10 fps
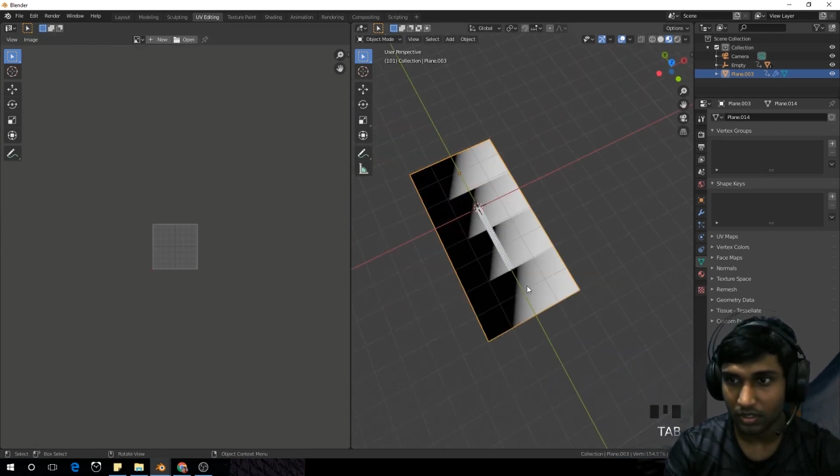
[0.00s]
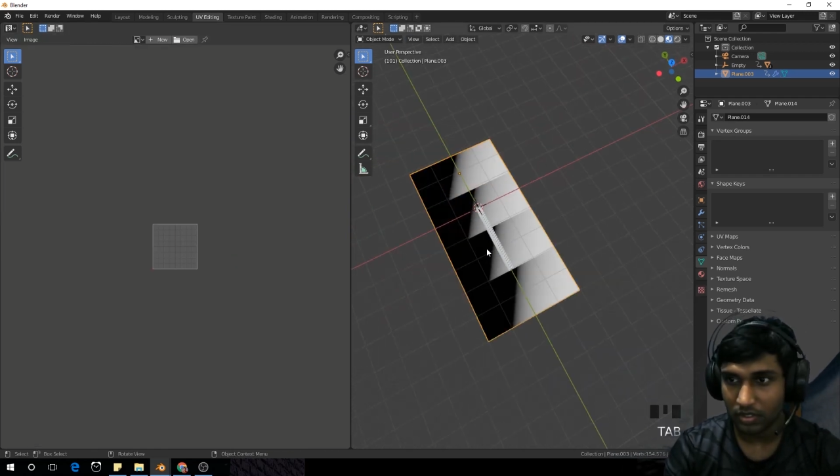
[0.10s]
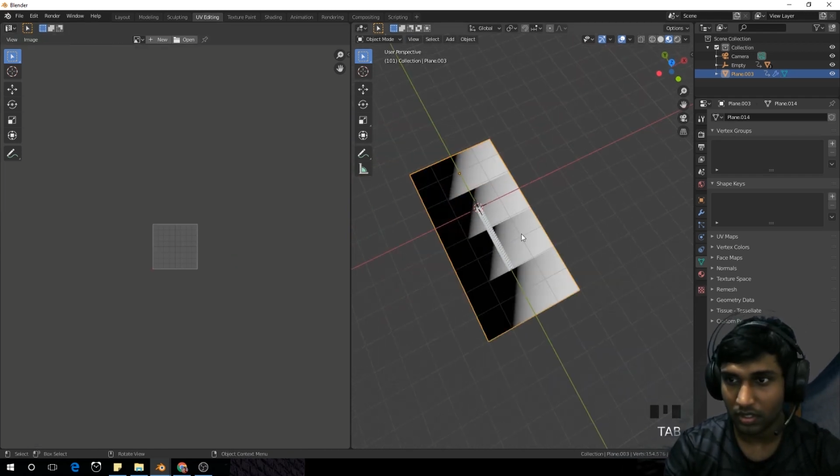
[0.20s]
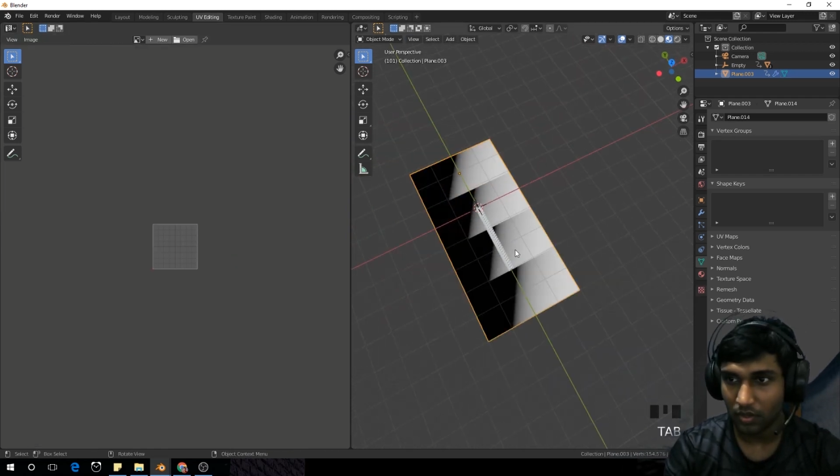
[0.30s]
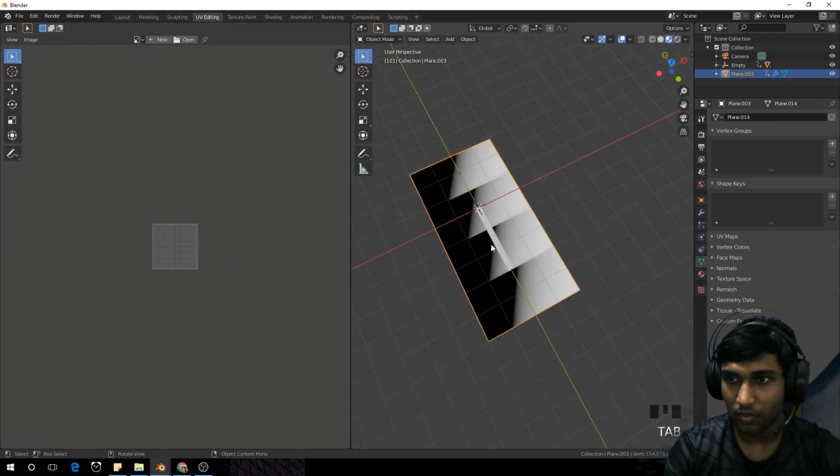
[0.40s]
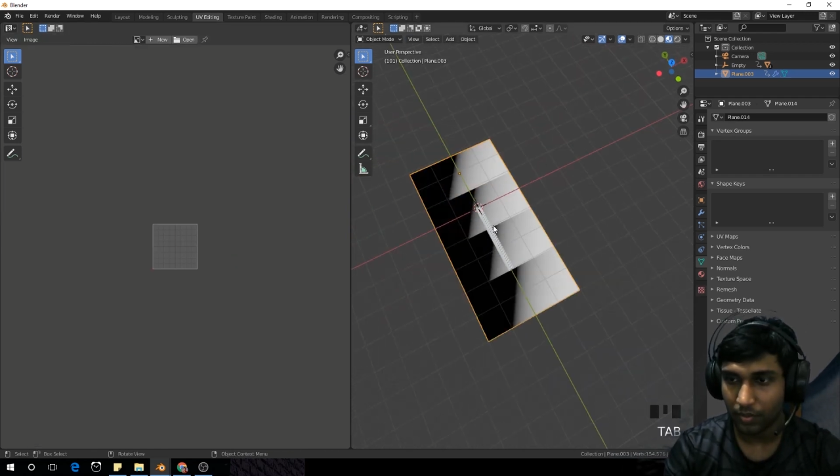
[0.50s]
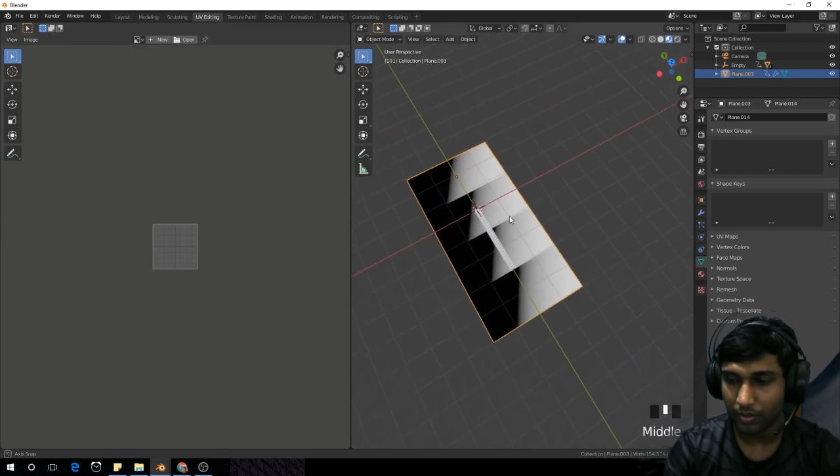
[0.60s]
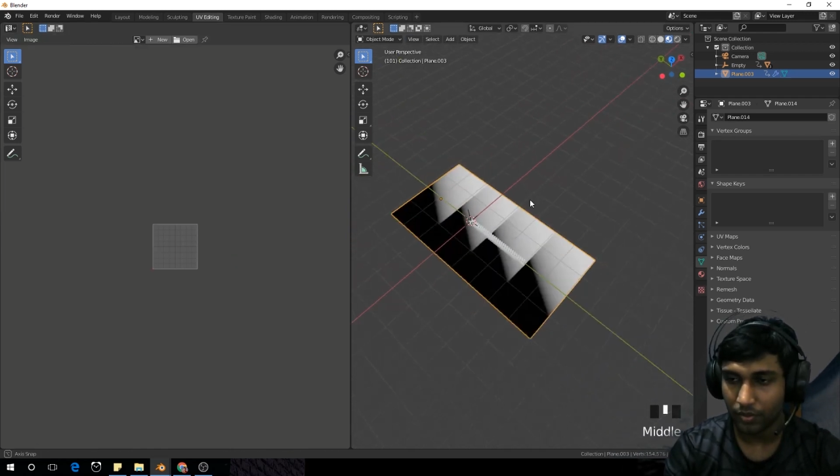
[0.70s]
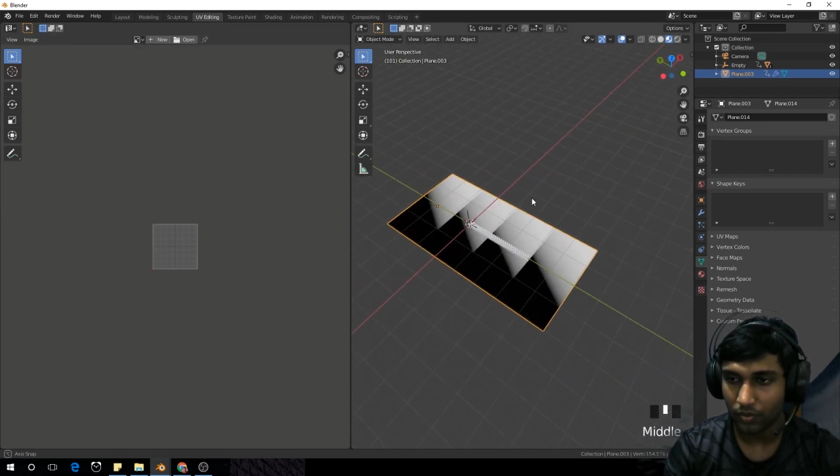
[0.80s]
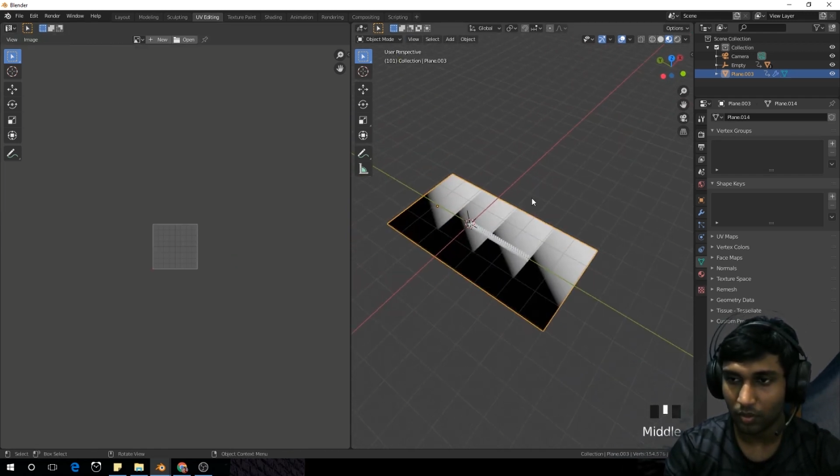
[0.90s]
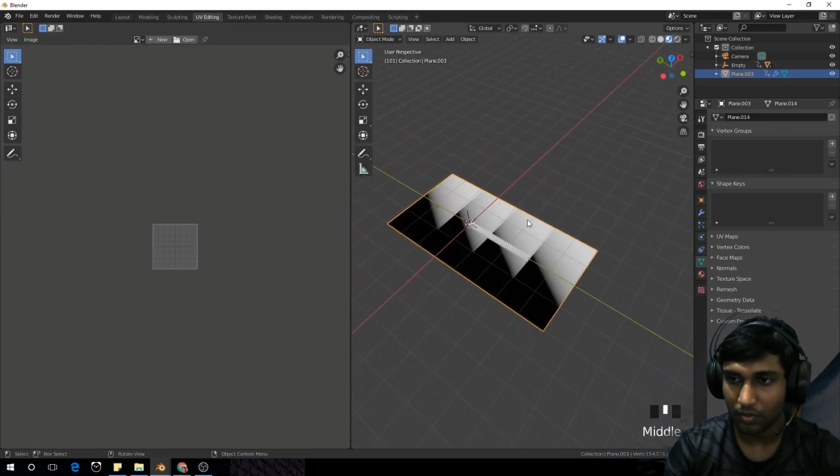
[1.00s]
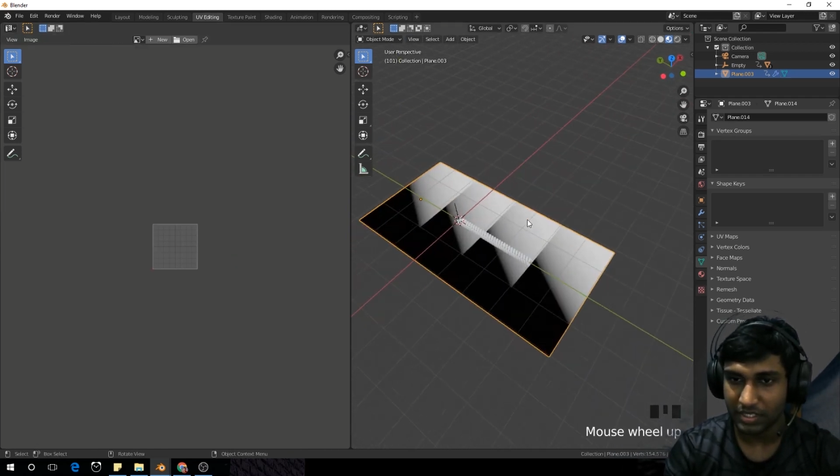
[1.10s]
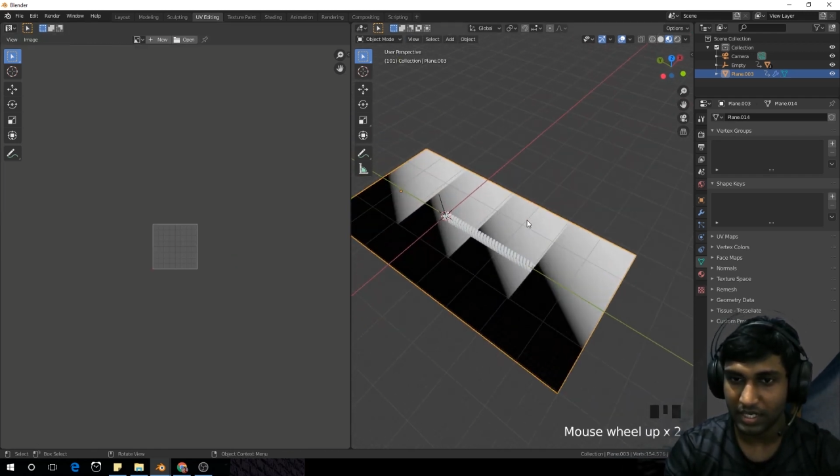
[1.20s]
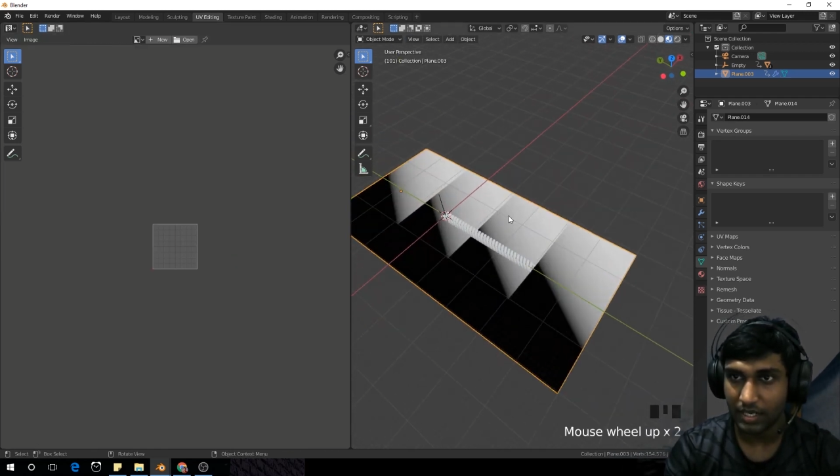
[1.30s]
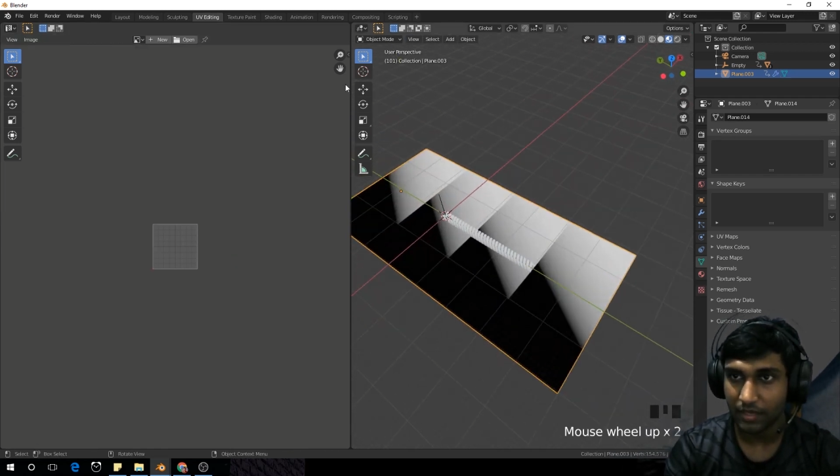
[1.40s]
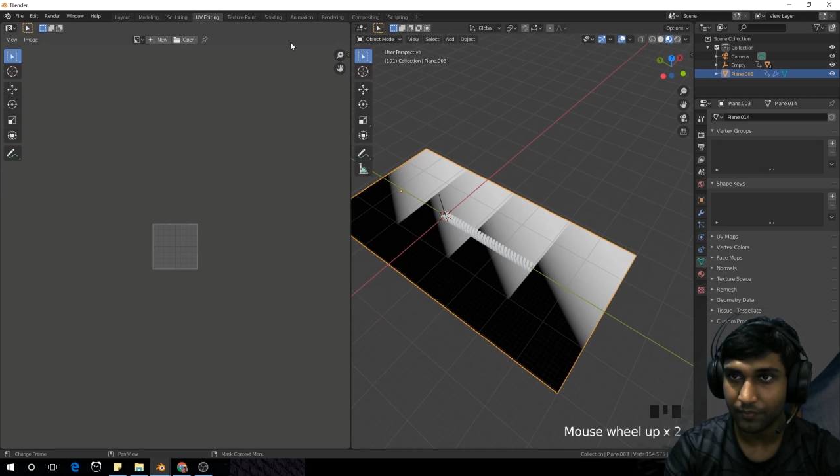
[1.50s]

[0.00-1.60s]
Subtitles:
Now I'm going to do all my shading.